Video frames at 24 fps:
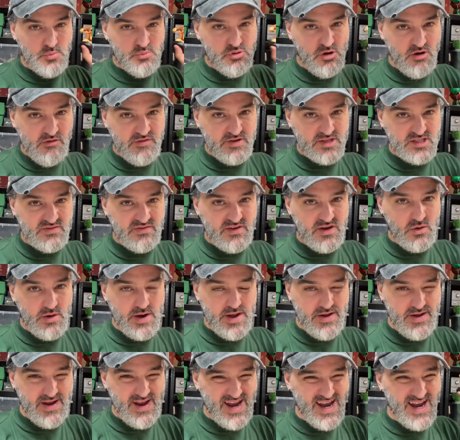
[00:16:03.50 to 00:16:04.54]
Profitsville and
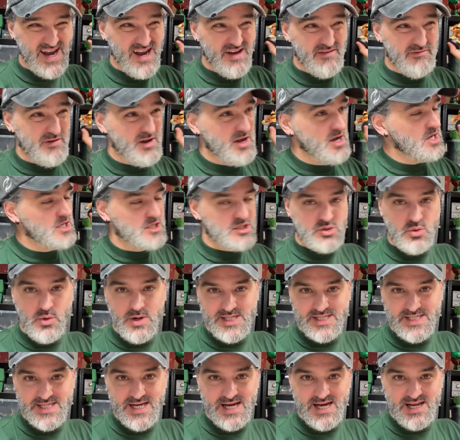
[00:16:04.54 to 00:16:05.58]
I have
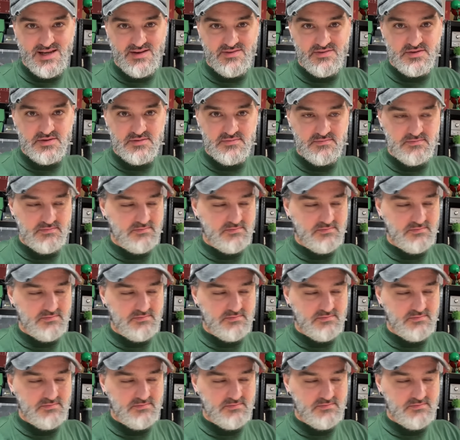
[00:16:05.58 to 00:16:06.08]
20 left.